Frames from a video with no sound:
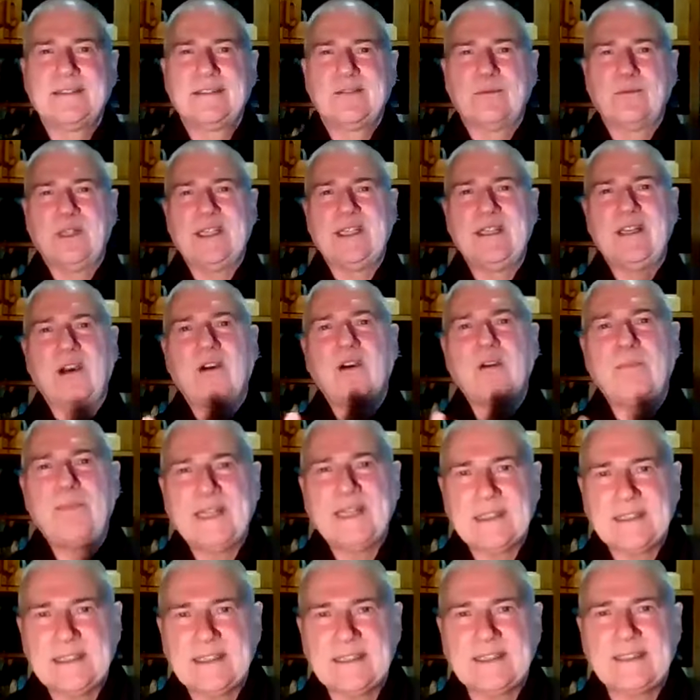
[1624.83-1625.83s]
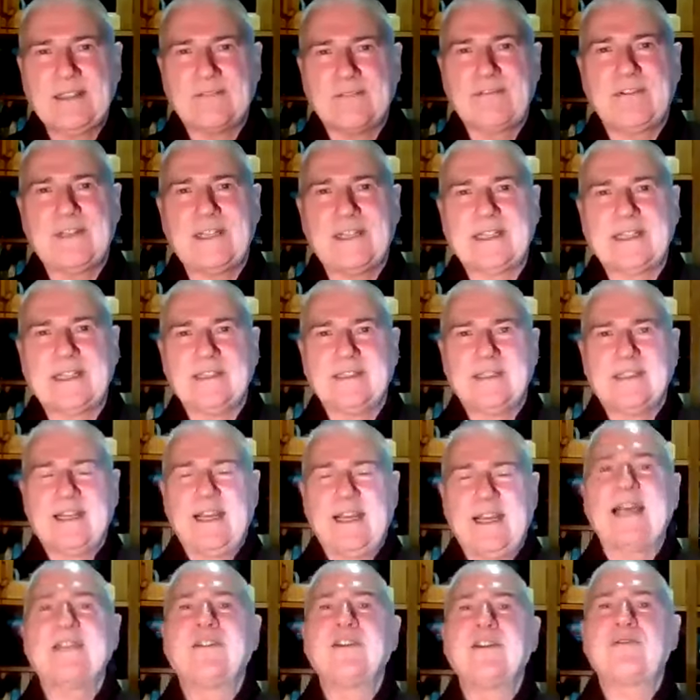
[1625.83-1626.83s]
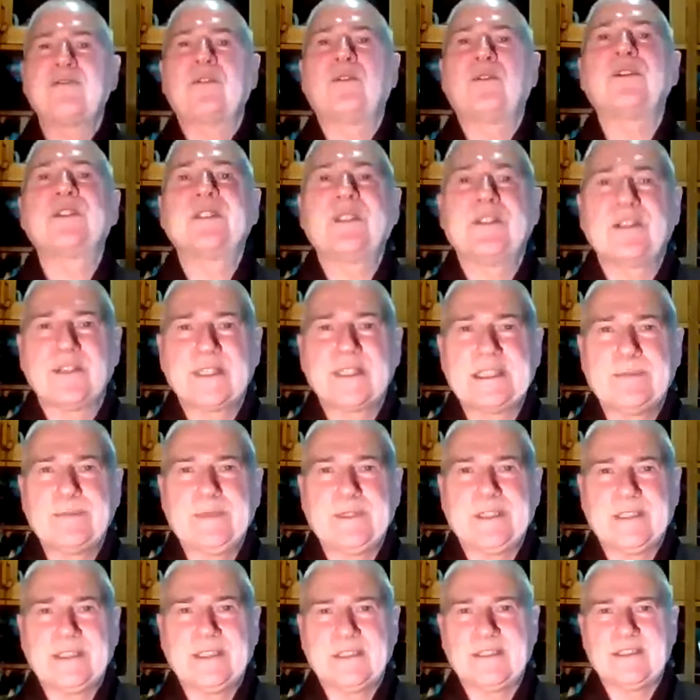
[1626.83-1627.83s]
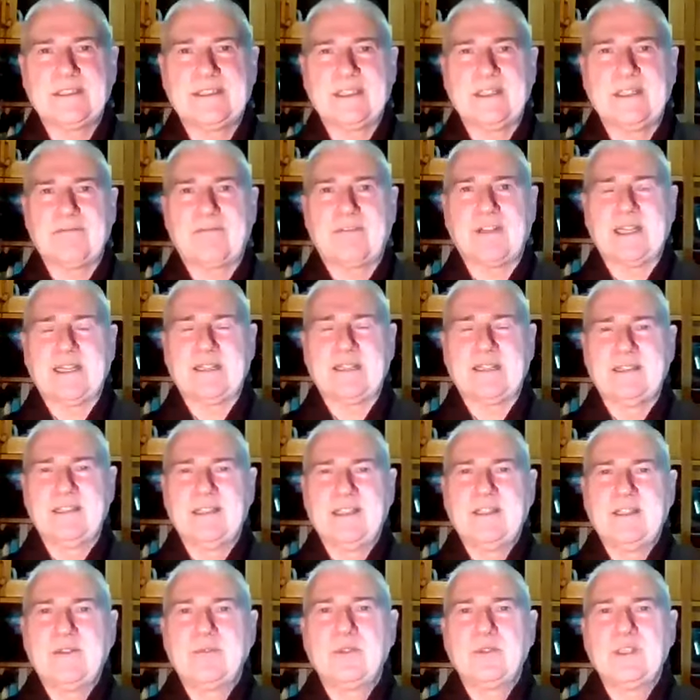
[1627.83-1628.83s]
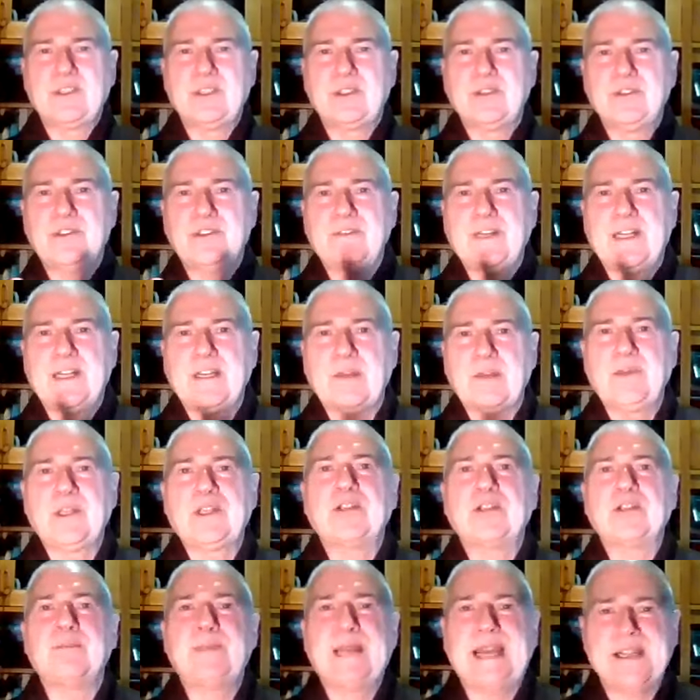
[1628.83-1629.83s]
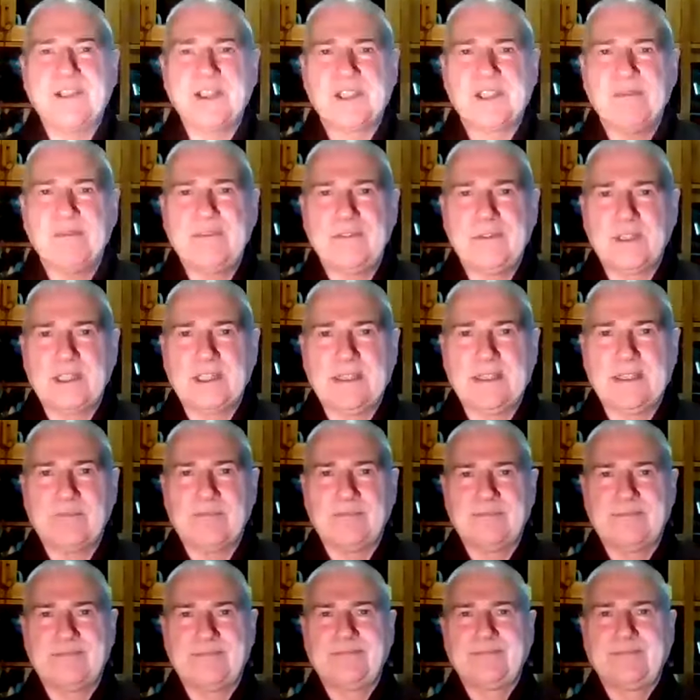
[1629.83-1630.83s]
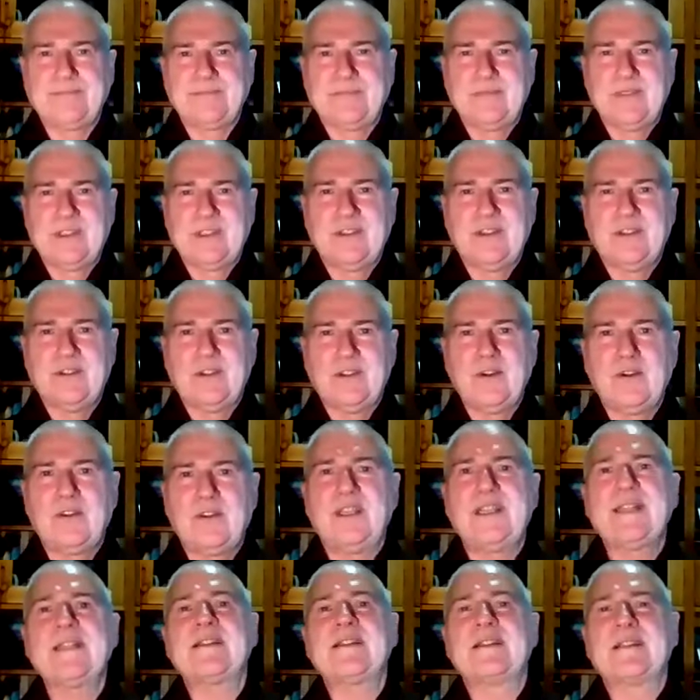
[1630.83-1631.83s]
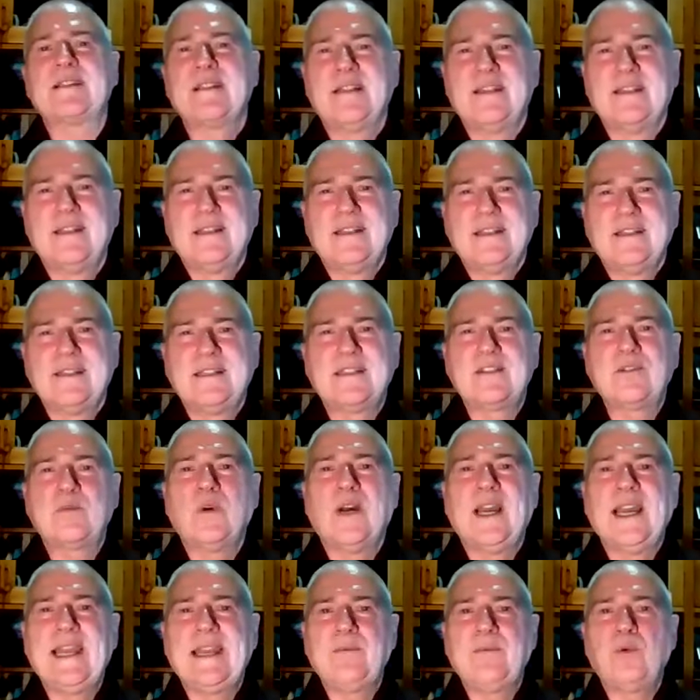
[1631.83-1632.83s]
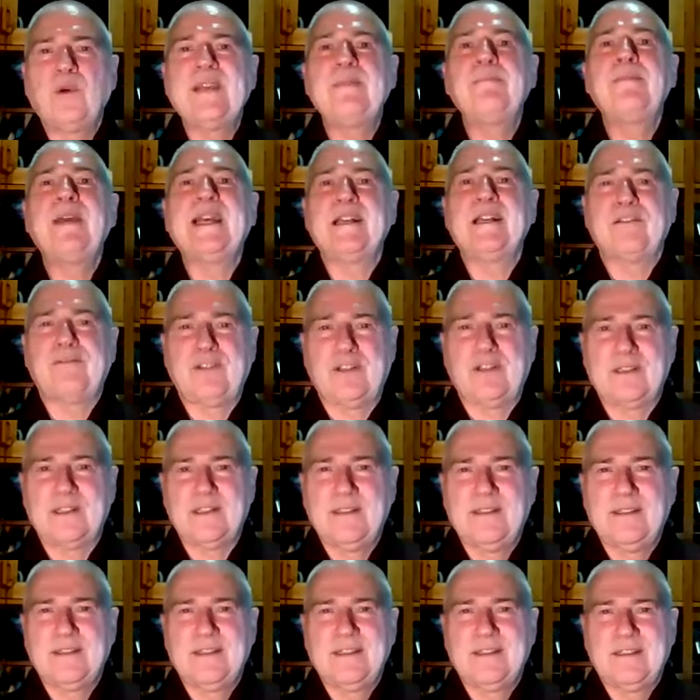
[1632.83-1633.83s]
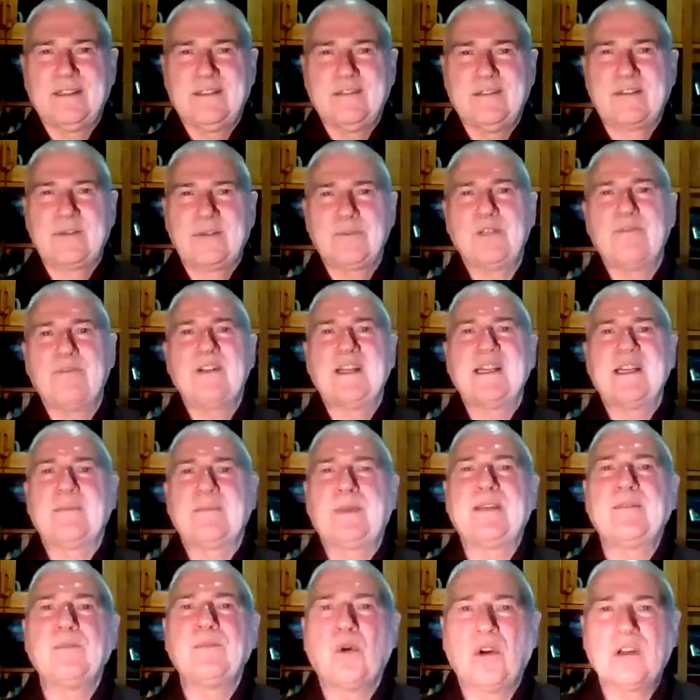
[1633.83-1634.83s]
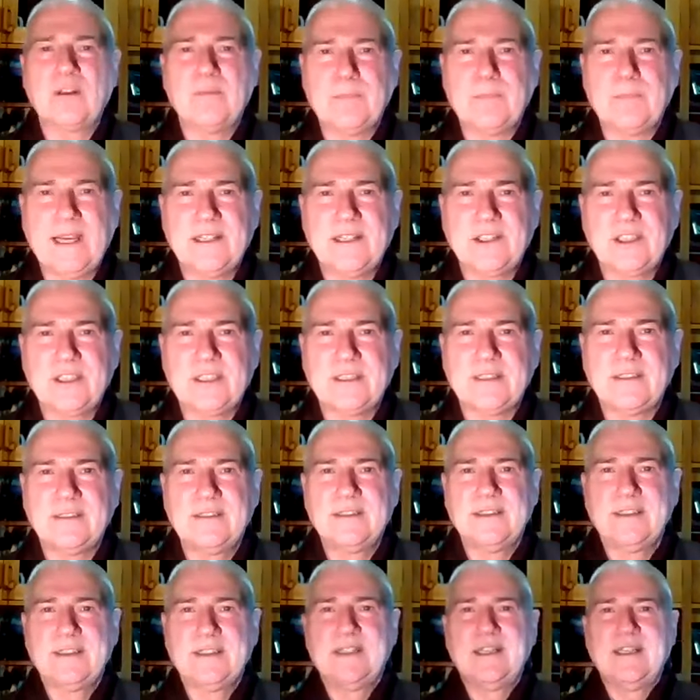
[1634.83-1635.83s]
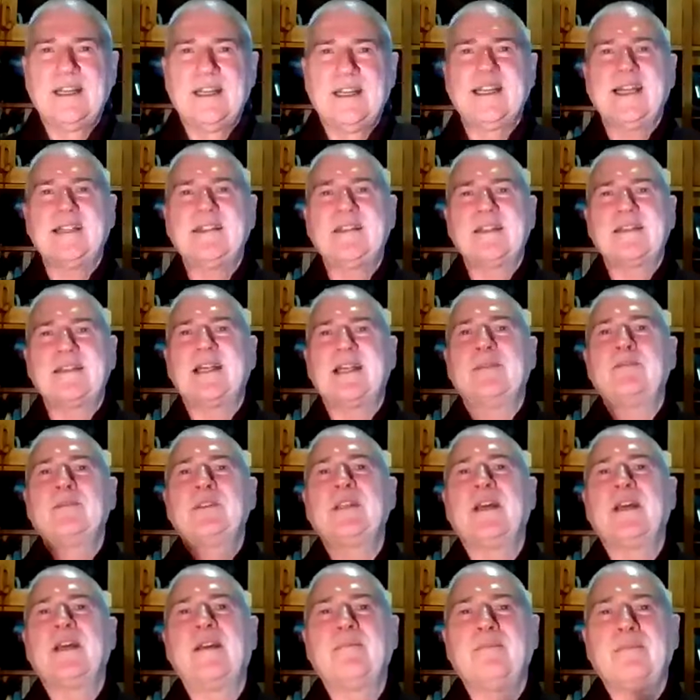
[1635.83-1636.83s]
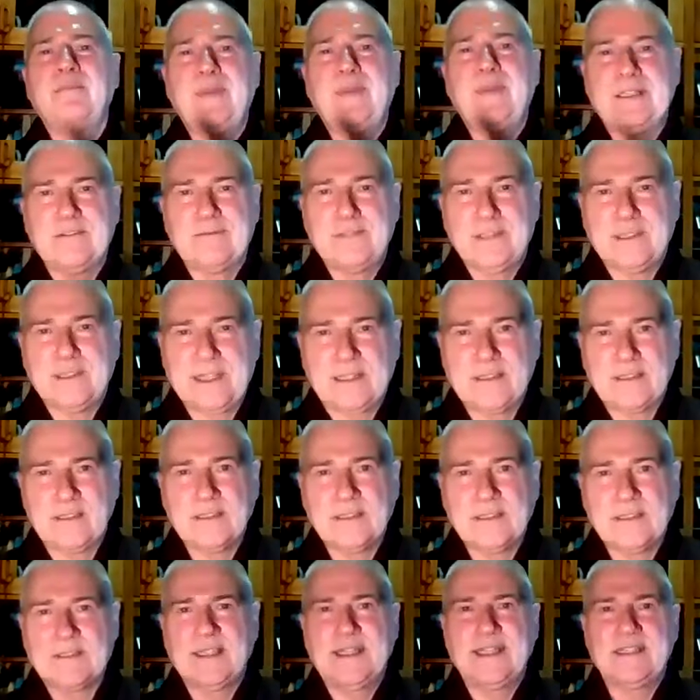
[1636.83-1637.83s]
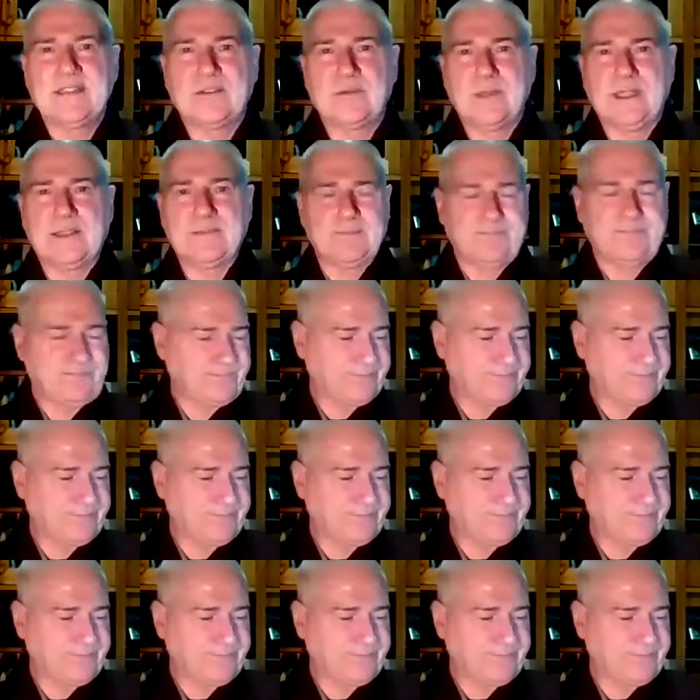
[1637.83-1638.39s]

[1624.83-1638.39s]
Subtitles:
We know about this suffering. Others also experience the suffering. We should develop the compassion for them. This way we benefit from developing more compassion and at the same time benefit others as well.